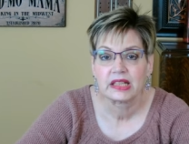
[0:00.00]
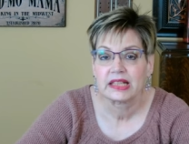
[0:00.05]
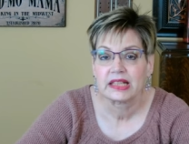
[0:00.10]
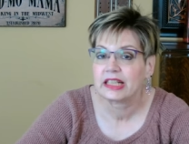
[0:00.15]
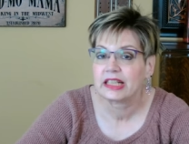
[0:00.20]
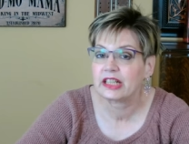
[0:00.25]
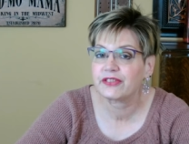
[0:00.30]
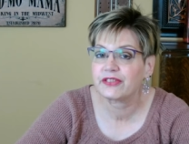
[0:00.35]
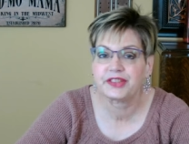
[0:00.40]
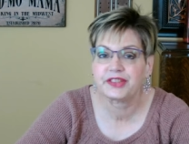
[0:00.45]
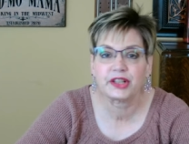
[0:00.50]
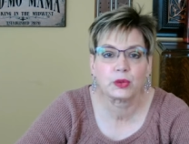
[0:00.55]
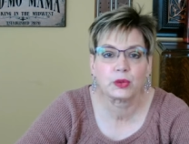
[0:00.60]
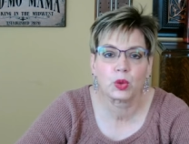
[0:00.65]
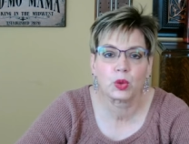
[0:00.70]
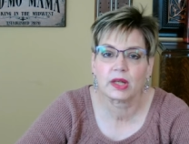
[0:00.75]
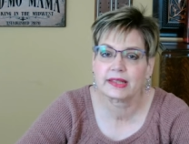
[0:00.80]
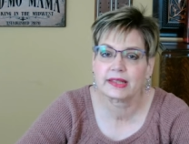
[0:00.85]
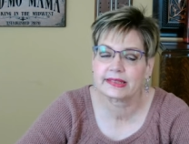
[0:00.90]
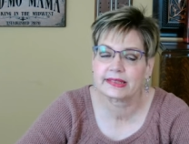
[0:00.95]
If you
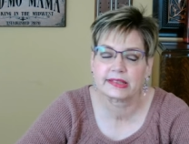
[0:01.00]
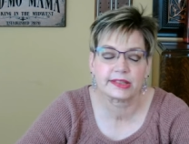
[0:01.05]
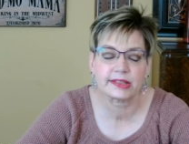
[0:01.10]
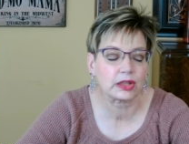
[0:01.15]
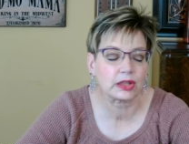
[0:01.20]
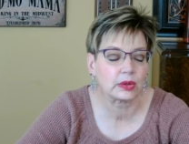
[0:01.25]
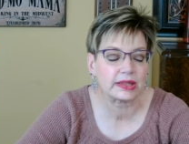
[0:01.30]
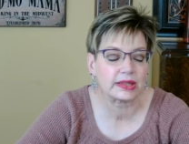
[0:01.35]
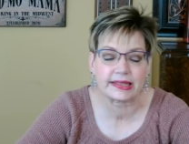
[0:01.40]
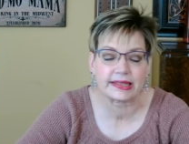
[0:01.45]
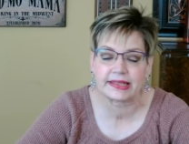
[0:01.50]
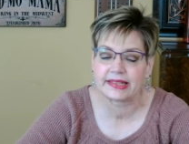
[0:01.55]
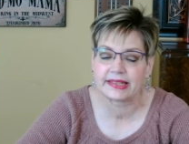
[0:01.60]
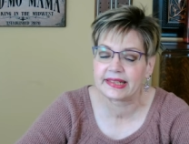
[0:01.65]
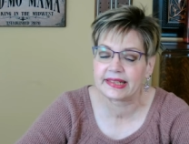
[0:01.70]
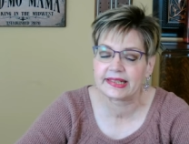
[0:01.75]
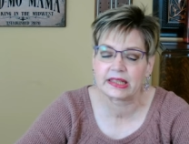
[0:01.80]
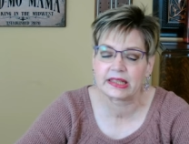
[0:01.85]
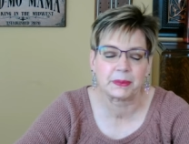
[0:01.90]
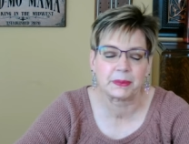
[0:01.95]
want to know
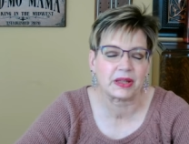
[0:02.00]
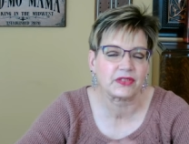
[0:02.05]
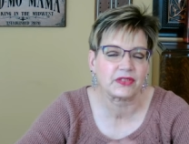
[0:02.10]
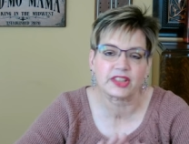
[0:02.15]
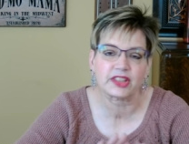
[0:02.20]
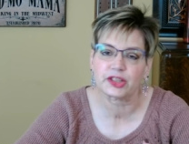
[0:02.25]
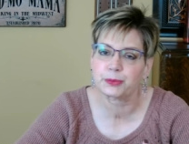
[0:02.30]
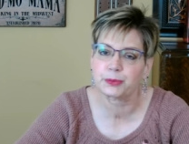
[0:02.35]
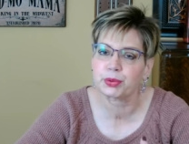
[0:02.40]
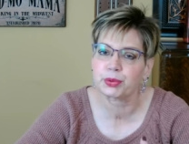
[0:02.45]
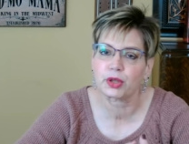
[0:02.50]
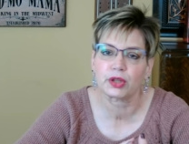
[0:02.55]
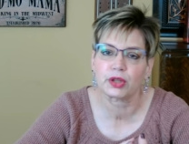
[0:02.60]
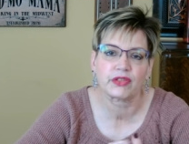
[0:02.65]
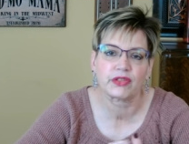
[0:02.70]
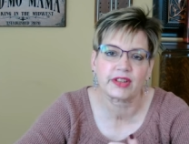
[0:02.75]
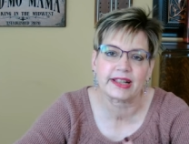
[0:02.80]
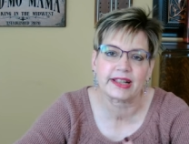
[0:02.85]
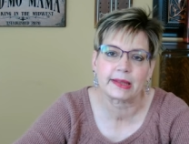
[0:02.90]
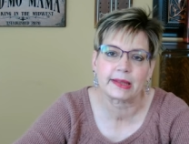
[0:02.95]
anything about this
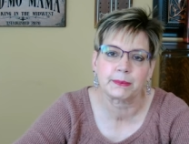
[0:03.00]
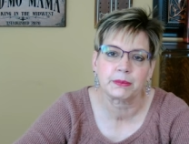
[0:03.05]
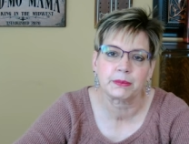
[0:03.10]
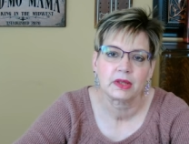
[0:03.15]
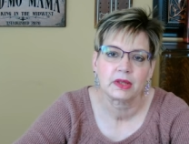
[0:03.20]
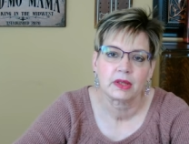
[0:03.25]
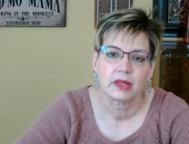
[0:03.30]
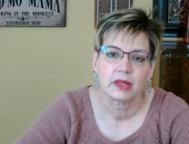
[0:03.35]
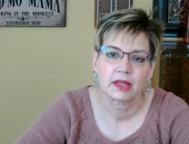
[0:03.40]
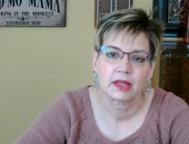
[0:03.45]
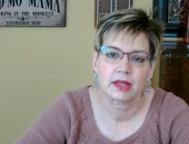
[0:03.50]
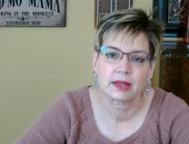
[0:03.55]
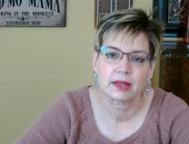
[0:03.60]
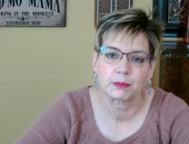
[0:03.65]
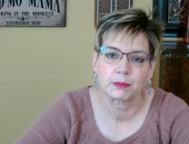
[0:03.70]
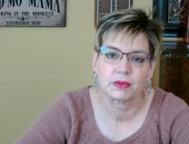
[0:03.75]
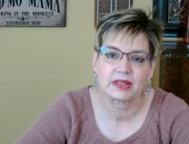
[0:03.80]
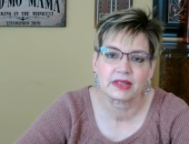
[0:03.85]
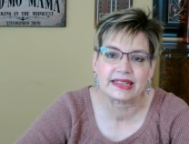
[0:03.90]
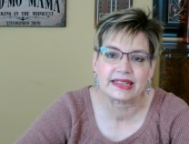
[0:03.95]
program,
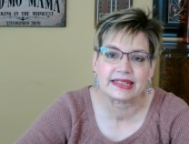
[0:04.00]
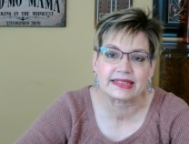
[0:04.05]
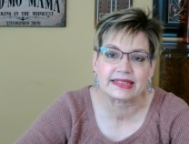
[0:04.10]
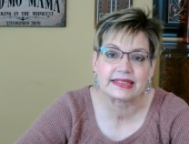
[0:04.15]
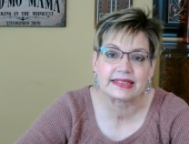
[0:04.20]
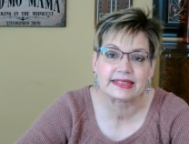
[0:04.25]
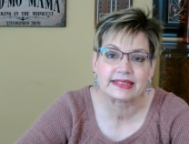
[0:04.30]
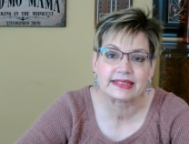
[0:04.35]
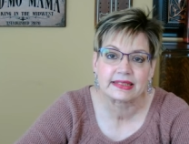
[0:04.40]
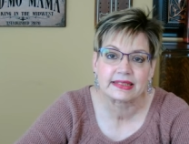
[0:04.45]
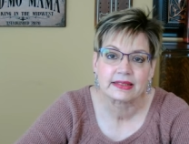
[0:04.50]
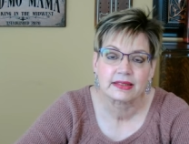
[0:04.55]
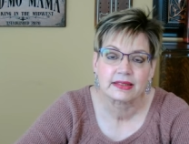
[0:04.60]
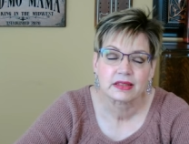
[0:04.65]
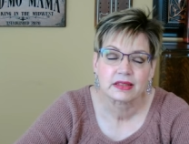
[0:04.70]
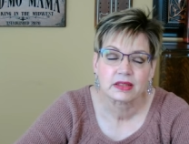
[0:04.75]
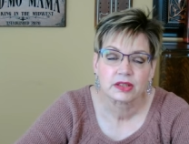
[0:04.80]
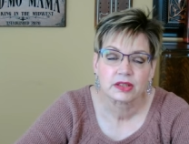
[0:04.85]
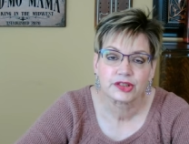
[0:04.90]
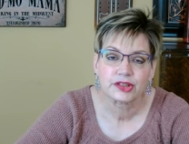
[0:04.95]
um, links
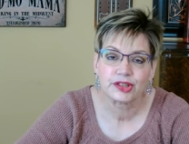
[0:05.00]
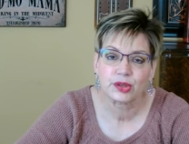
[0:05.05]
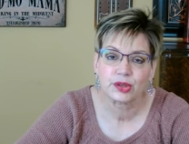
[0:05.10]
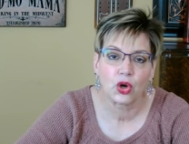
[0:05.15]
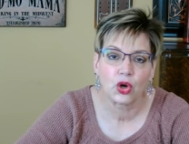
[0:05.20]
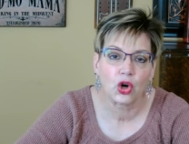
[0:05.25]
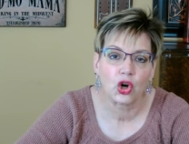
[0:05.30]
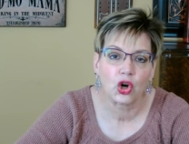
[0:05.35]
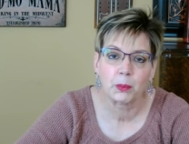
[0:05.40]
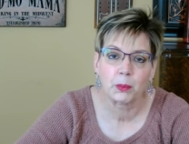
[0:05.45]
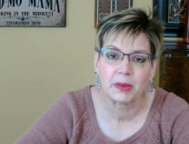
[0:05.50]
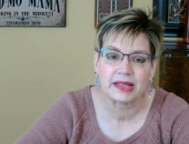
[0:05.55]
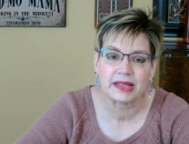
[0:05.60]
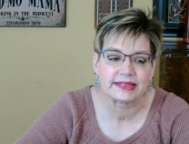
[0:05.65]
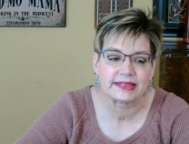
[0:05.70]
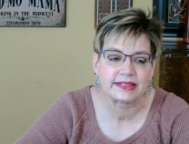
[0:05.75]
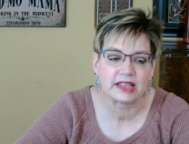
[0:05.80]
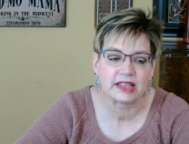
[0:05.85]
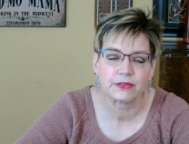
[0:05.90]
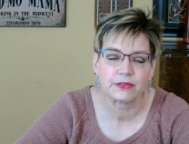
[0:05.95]
to all my
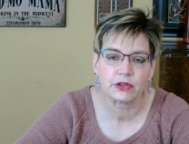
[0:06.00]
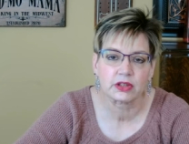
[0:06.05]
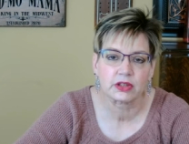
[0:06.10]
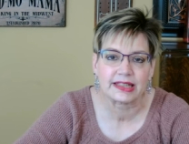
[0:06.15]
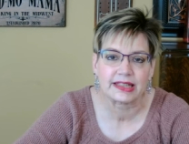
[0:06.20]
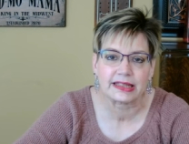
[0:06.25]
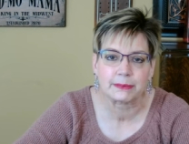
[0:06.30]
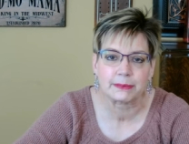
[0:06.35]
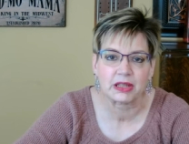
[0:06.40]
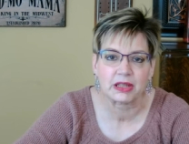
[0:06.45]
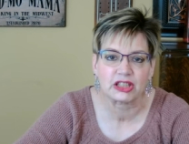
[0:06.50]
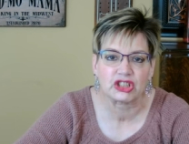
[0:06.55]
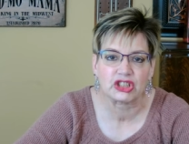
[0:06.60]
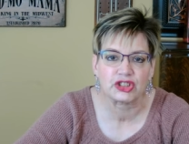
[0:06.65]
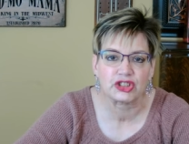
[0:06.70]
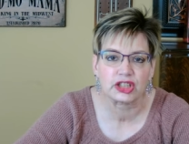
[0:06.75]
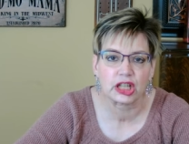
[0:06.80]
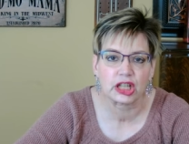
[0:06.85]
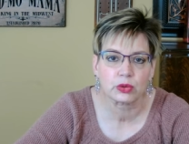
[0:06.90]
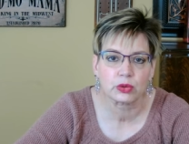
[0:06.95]
stuff are in my
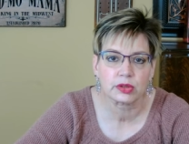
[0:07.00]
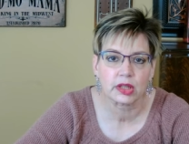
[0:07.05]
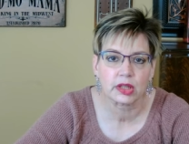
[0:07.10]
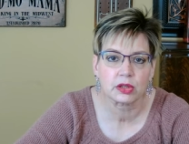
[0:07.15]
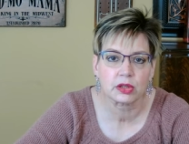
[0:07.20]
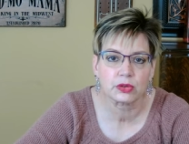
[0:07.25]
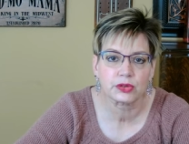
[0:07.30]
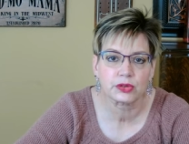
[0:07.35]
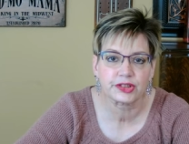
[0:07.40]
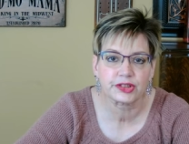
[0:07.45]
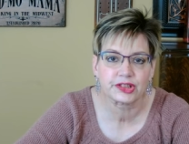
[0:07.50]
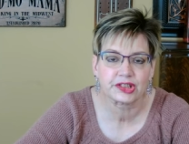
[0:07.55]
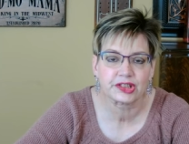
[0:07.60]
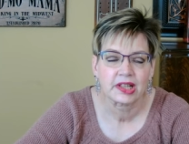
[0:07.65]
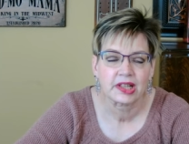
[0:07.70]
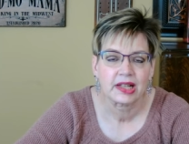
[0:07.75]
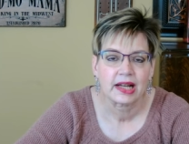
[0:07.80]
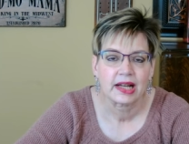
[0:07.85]
show notes.